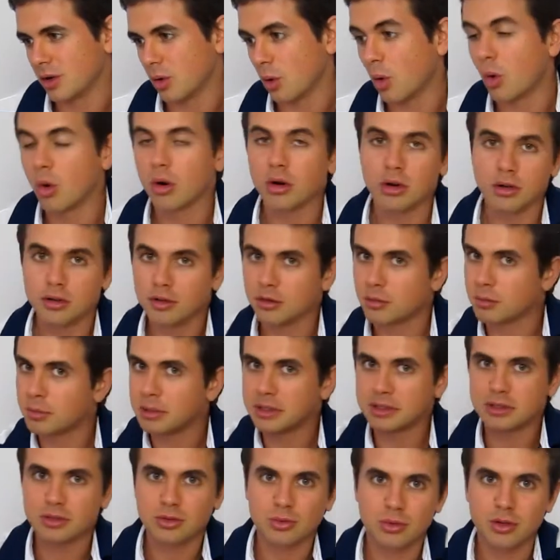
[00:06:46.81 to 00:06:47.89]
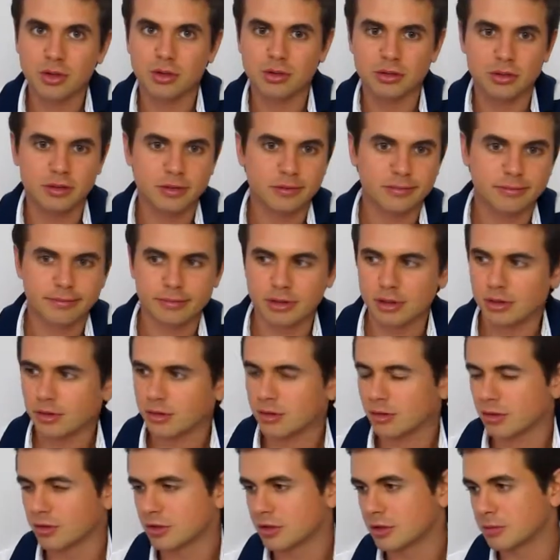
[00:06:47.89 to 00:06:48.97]
Or your business will go
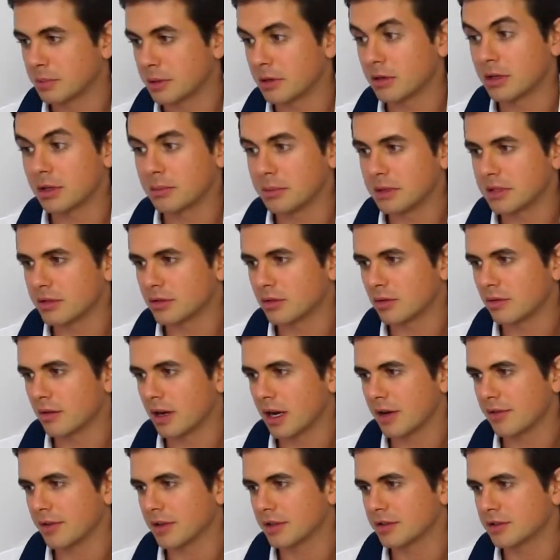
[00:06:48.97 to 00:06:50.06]
you'll just barely be surviving.